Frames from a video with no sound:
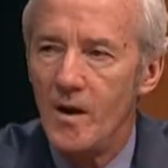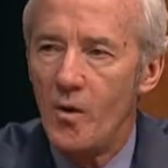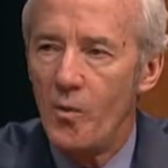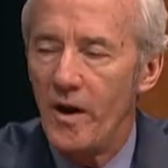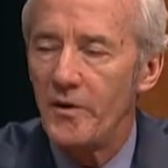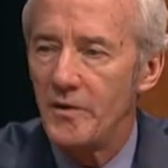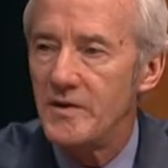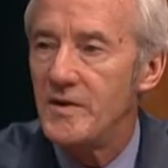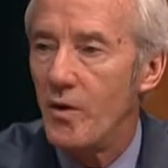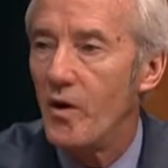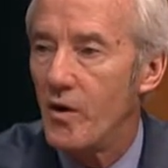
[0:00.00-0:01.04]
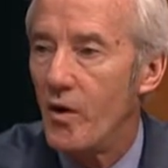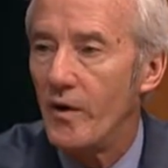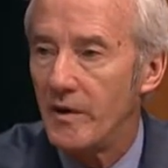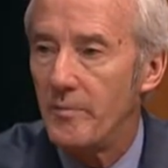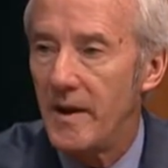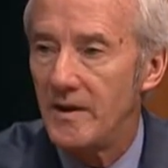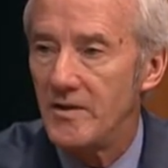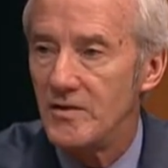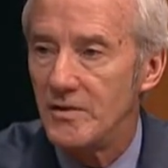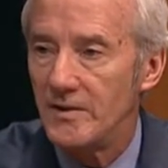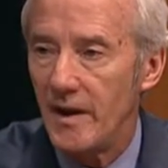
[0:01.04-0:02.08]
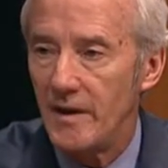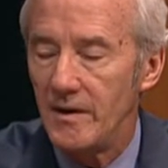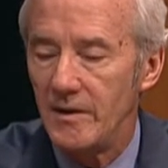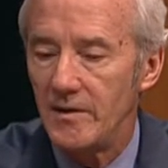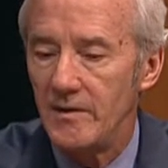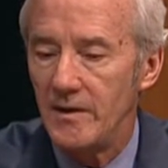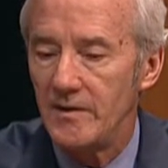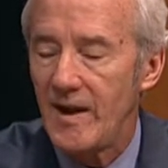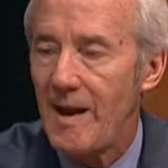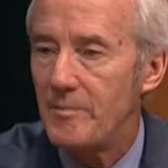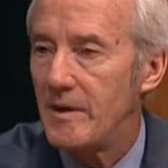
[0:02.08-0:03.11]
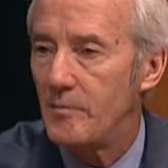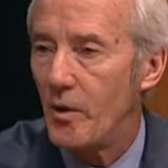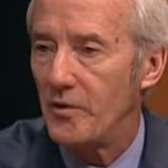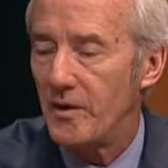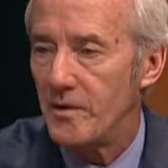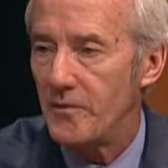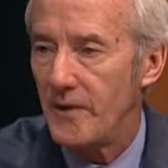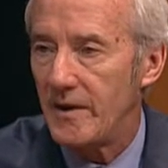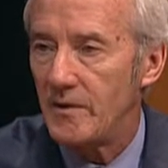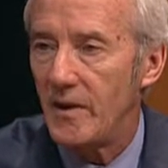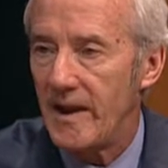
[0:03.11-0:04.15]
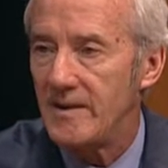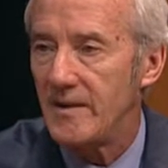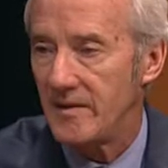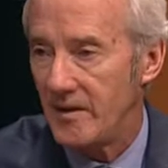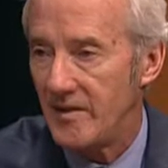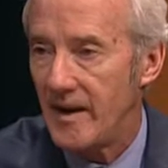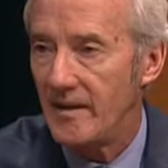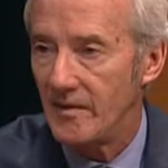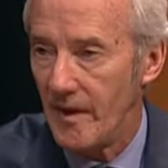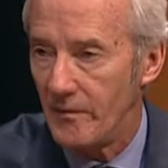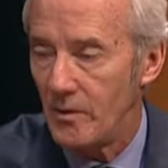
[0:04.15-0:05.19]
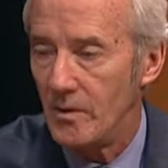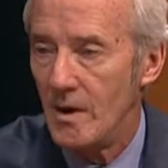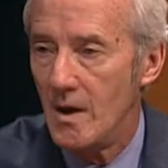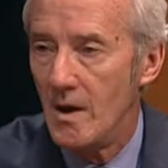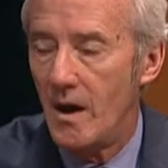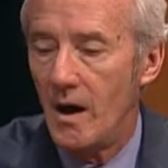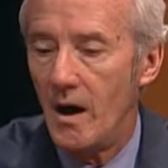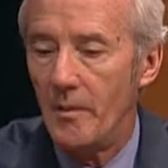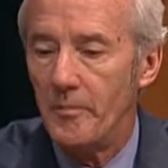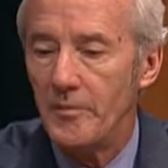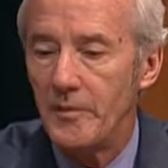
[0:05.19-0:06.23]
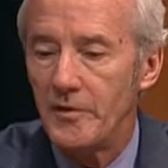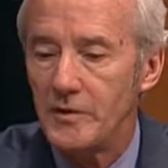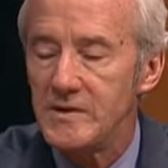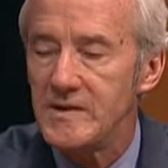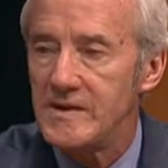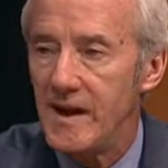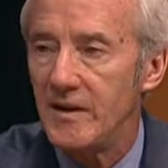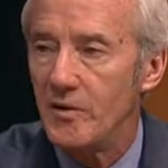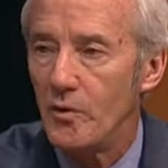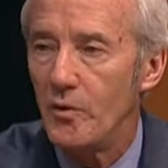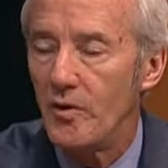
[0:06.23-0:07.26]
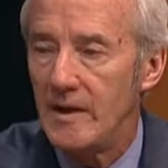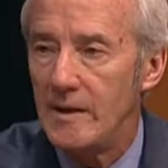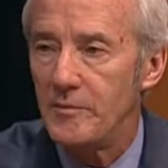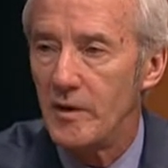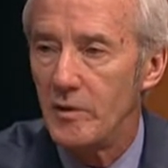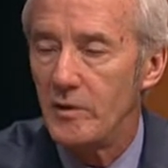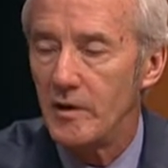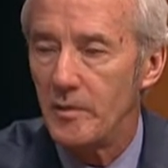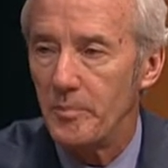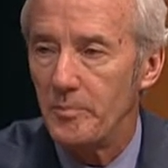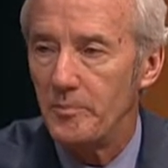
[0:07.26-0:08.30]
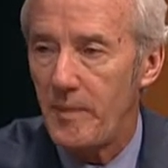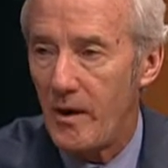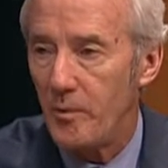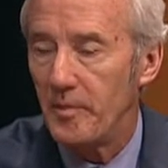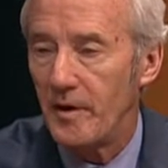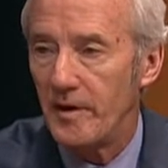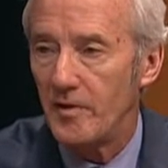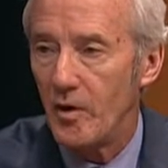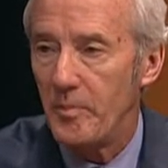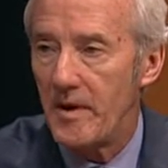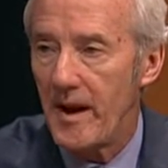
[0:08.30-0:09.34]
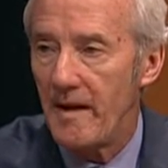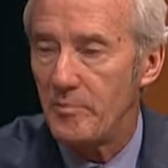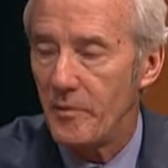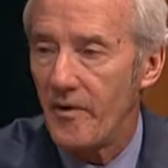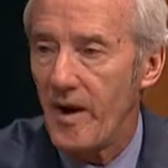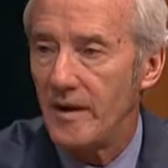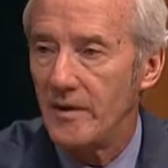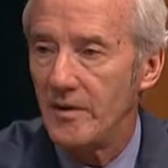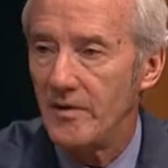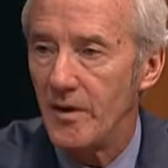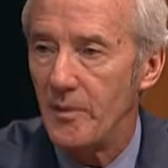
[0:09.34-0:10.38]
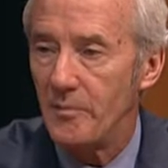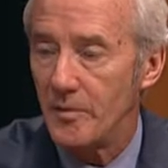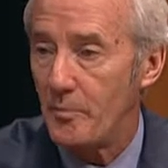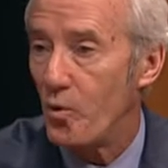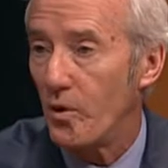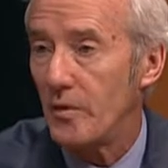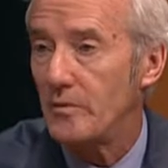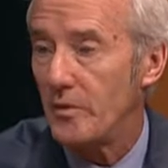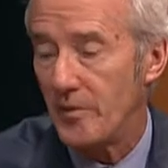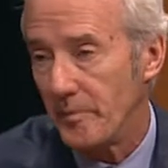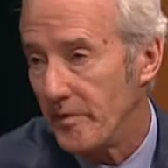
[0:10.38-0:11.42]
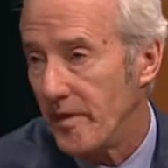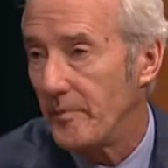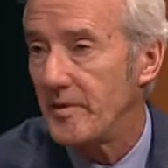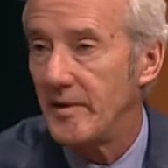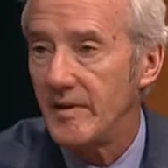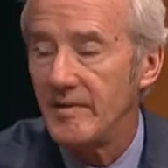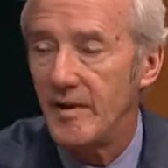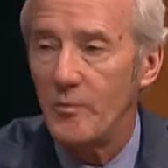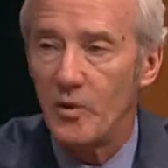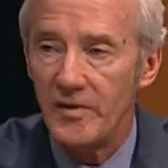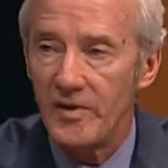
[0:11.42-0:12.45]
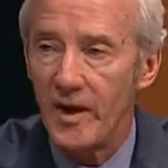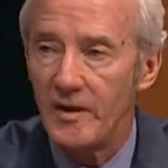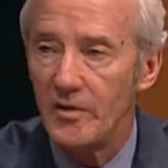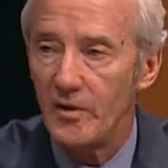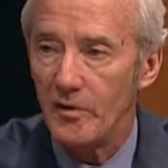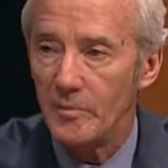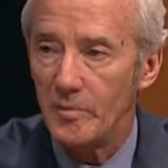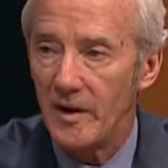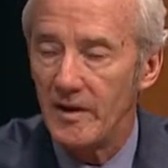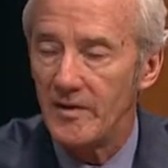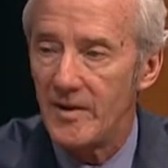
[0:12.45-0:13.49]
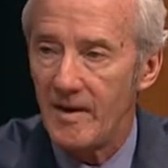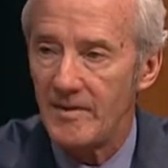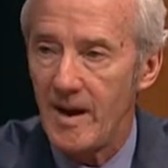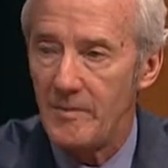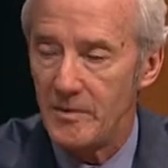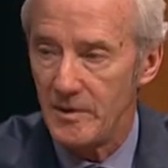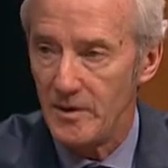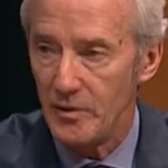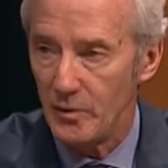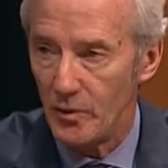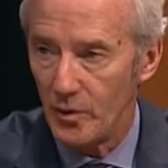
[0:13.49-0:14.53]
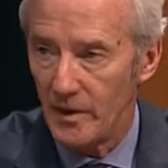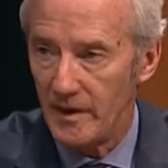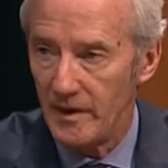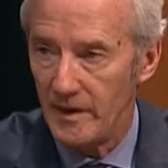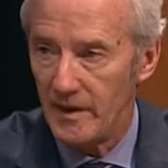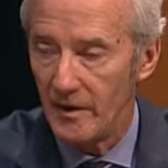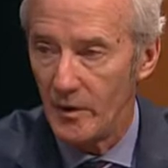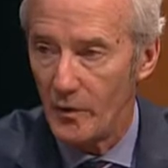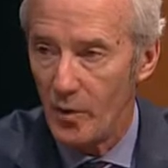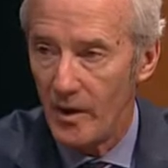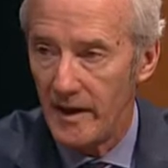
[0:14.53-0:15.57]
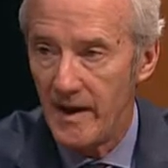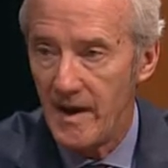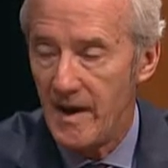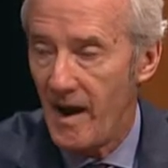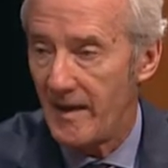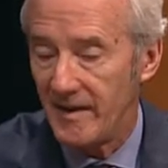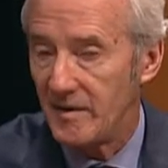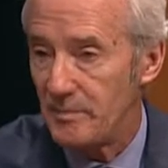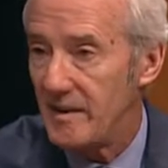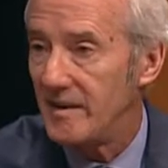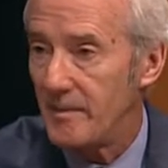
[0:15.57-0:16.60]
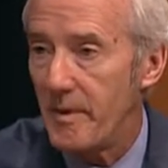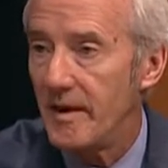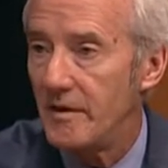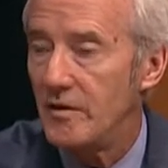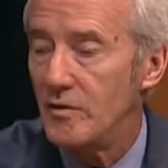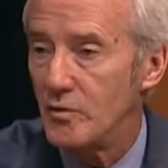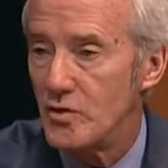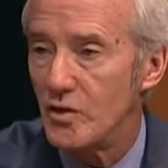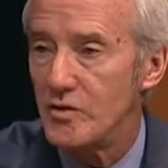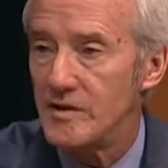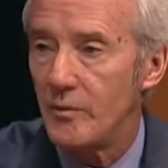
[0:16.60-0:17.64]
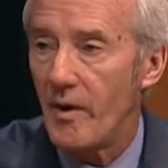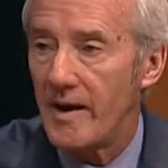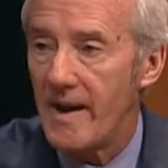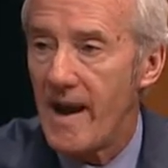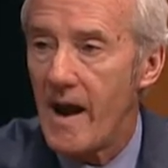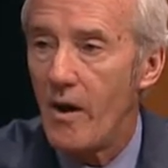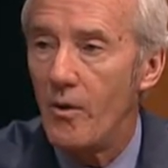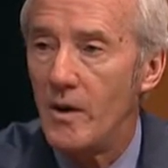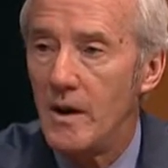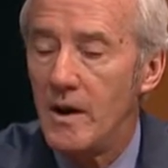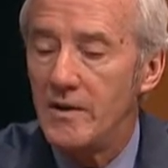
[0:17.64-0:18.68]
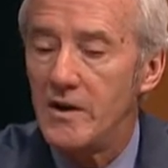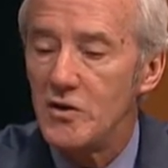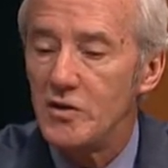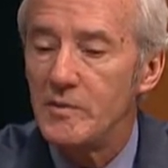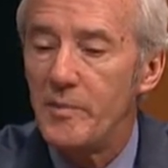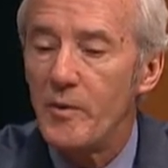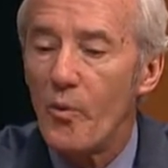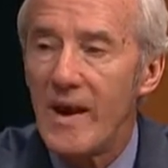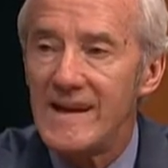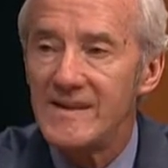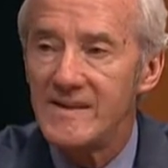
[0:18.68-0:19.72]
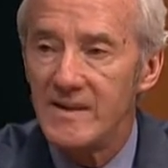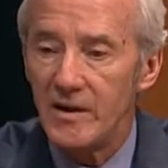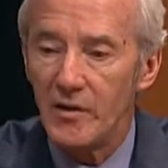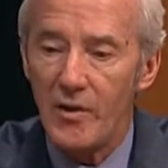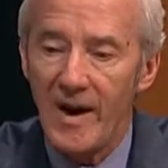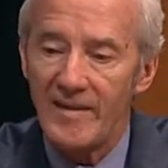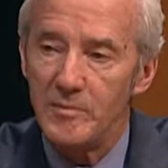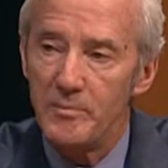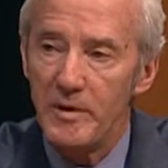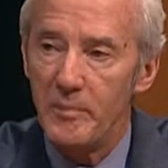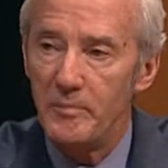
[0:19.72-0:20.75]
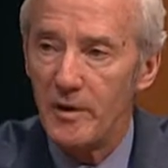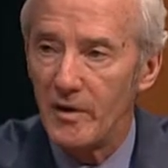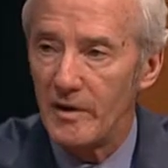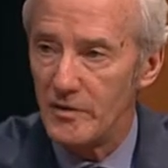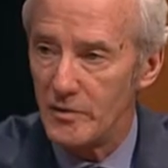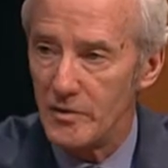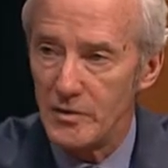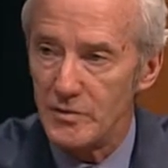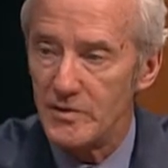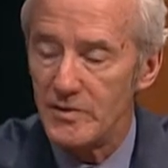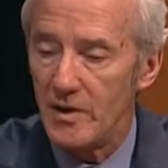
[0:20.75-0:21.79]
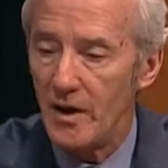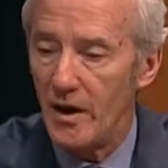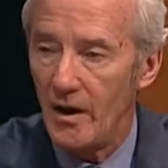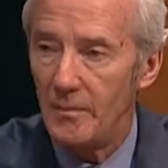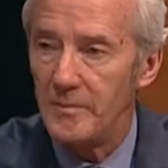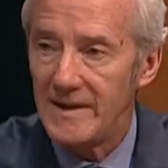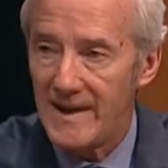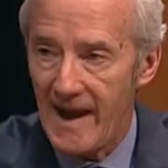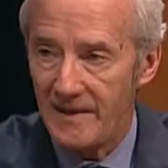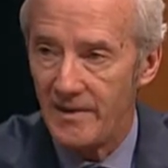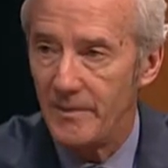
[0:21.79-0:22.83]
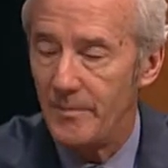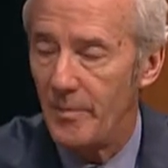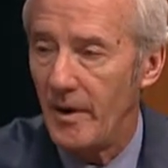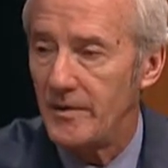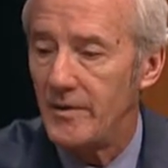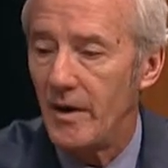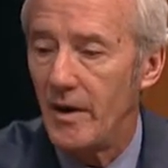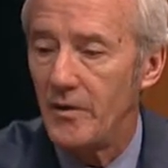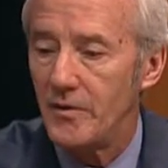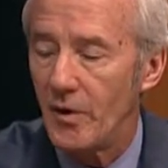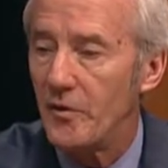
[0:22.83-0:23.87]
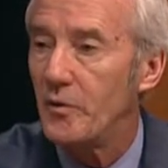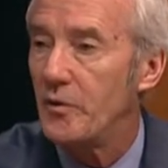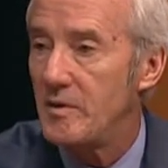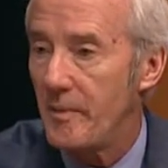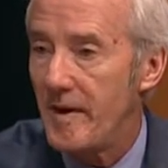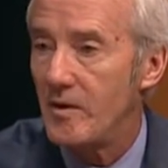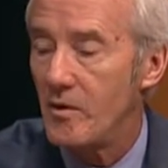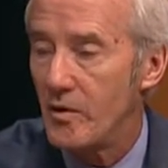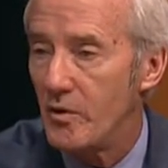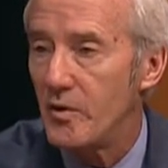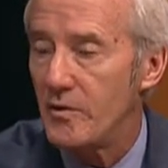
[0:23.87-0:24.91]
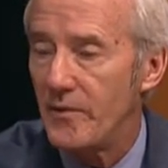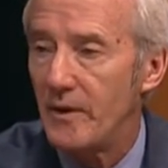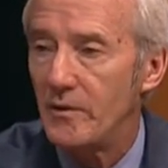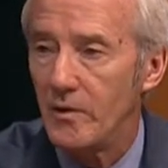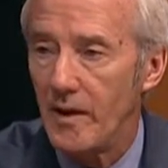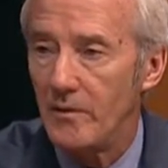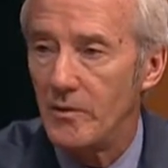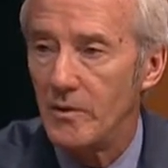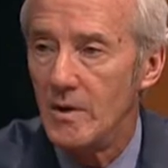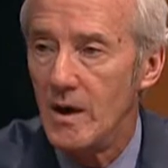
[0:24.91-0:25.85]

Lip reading: Well, there is an ongoing debate, as you said, and it's happening both at the federal and at the state level. Certain states, in order to keep the nuclear power plants open, have provided some support or some subsidies, some would say, to those plants, and that's happened in New York and in Illinois. I think it's being debated in New Jersey right now. Yeah. The issue's been raised here. There hasn't been a bill introduced yet, but there's also a debate going on at the federal level.